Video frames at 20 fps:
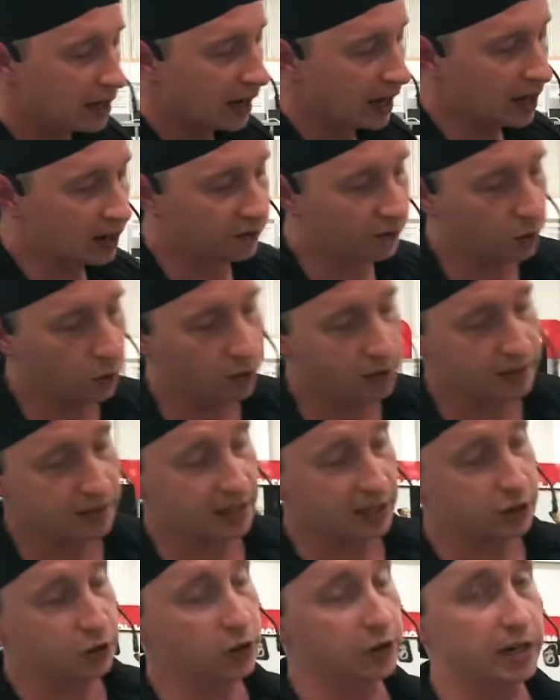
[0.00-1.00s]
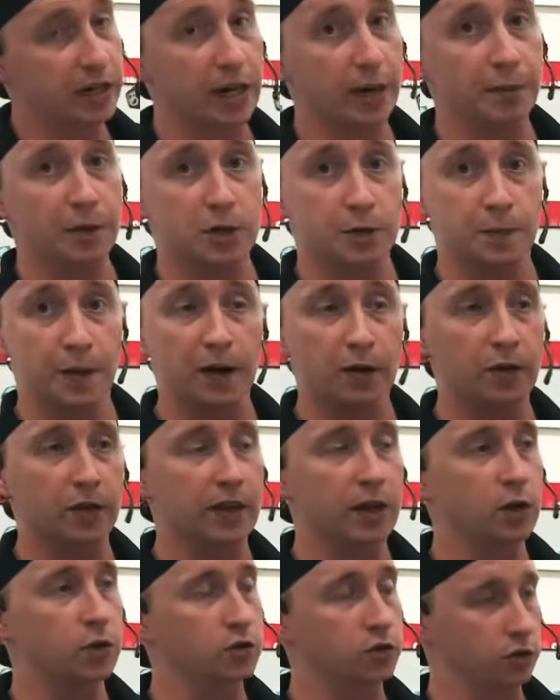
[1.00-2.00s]
And of course they circulate much better than
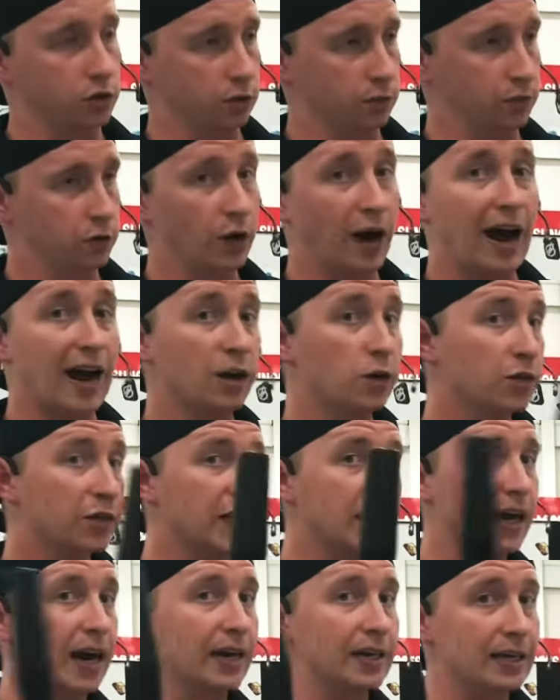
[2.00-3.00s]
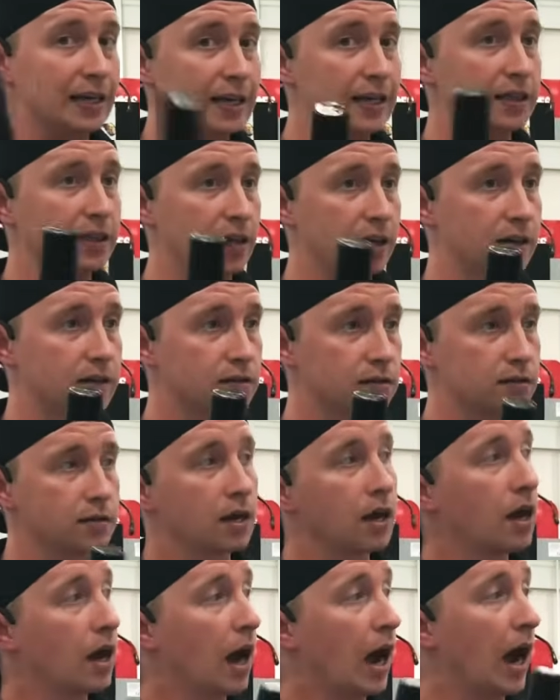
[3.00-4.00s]
they used to. So I don't think I need this.
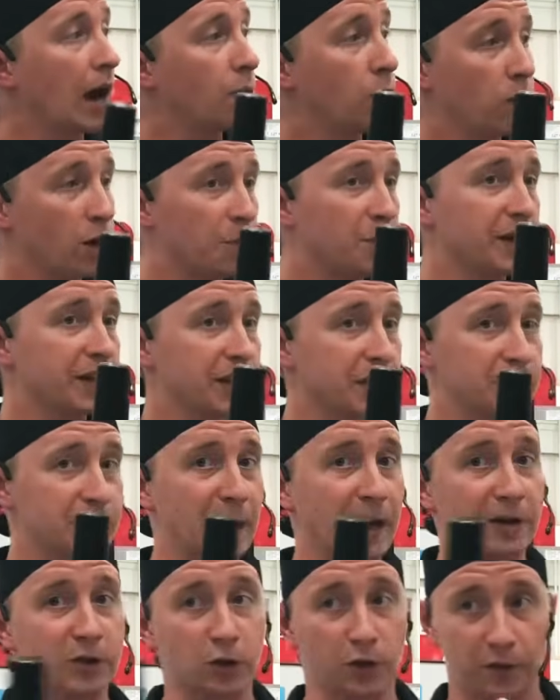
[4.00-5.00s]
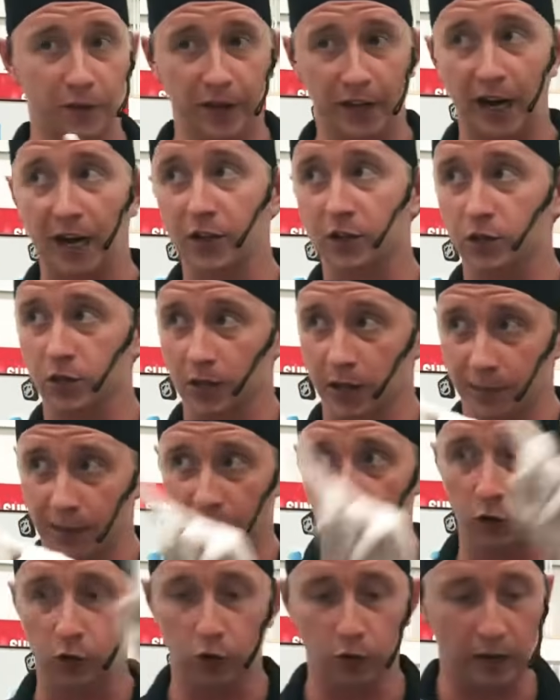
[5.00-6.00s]
I will bring this back though for the ice cream
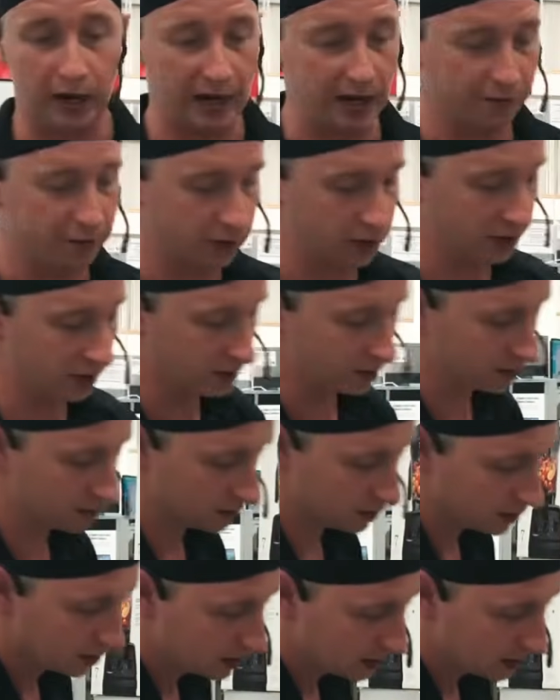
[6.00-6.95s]
that I'll do right after this.